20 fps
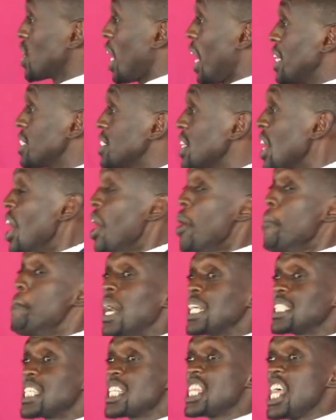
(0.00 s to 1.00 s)
church,
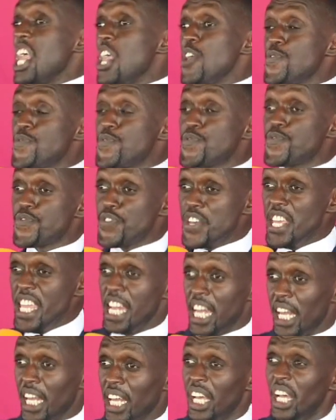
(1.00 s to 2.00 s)
but they
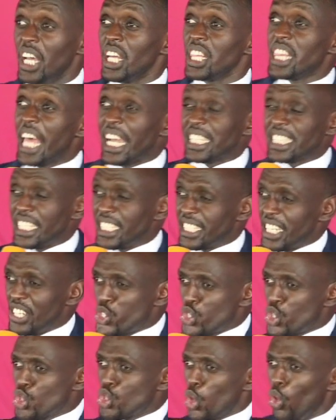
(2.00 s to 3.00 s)
feel that it
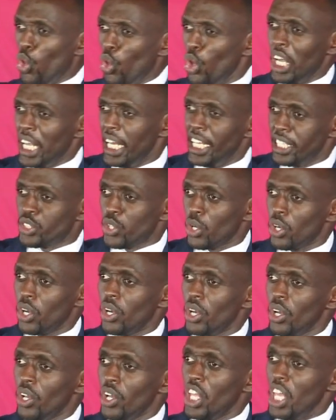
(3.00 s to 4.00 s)
is too
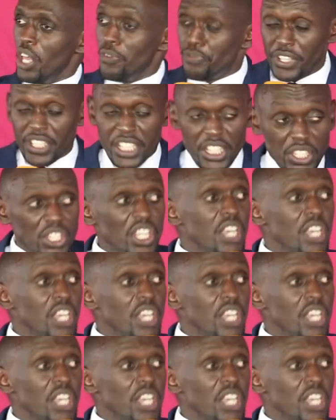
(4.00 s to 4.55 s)
little if it is